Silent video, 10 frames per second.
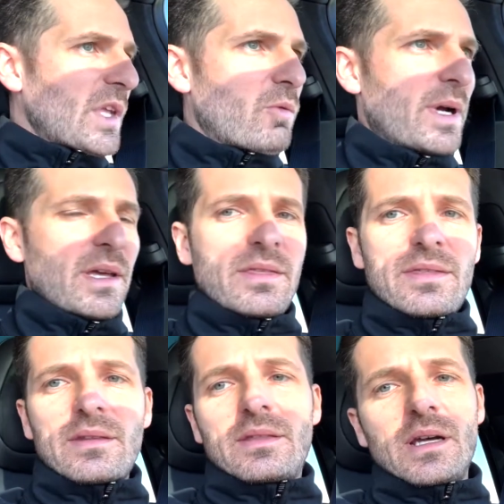with
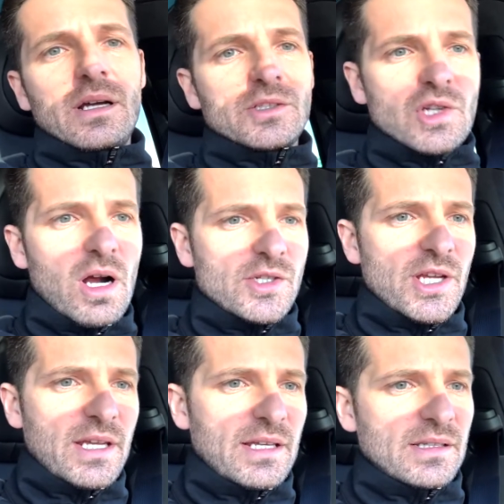the
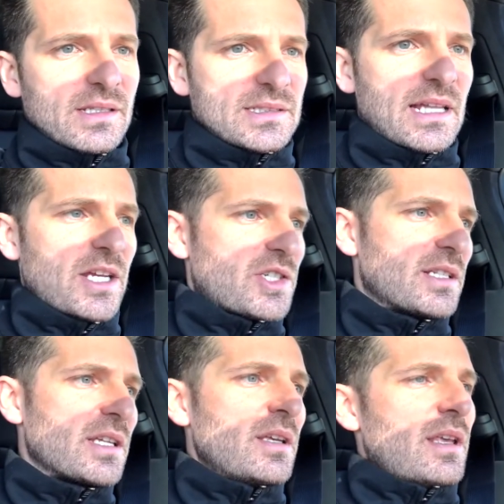charging and the
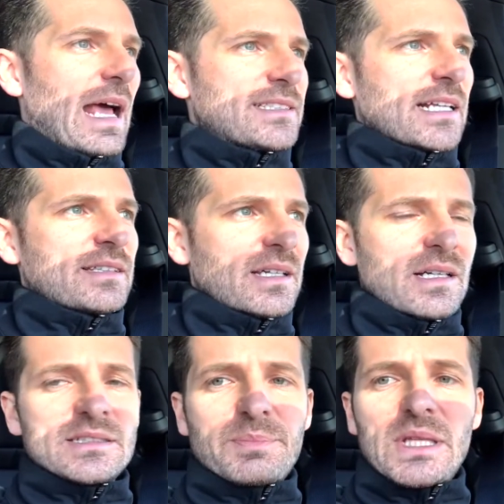stations. I set
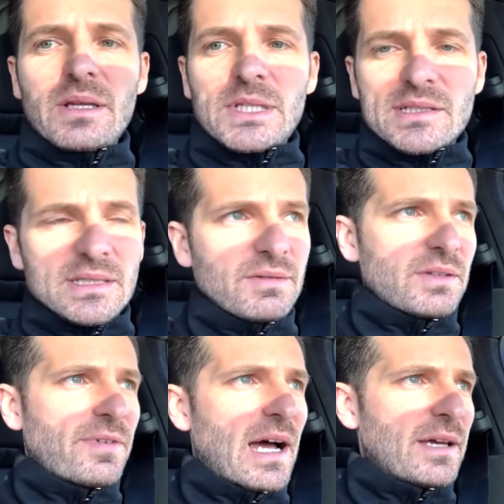the speed limit to
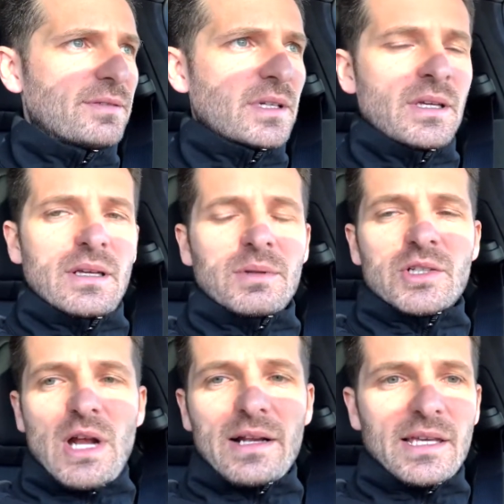75. I'm
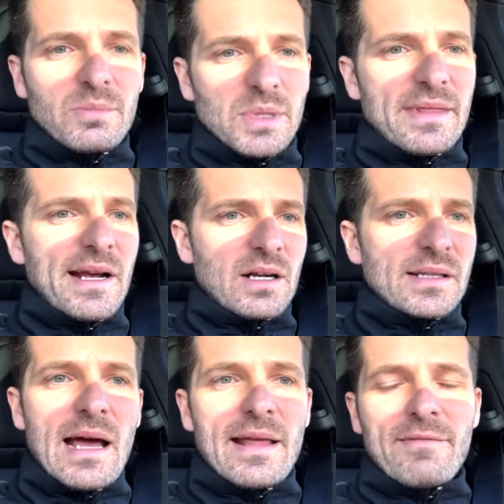going to try to keep it there
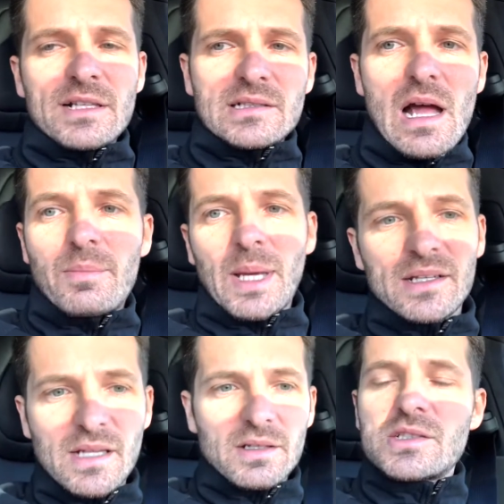and not have to stop at
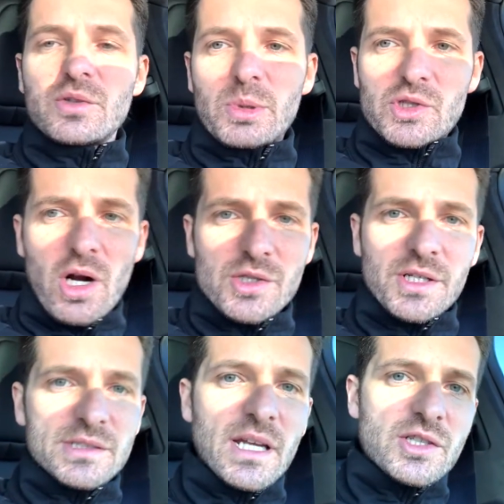another
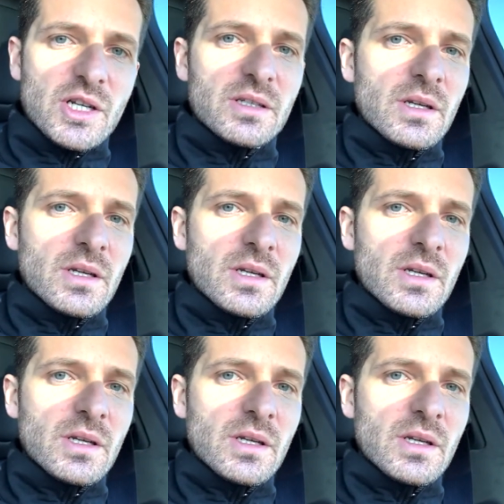supercharging station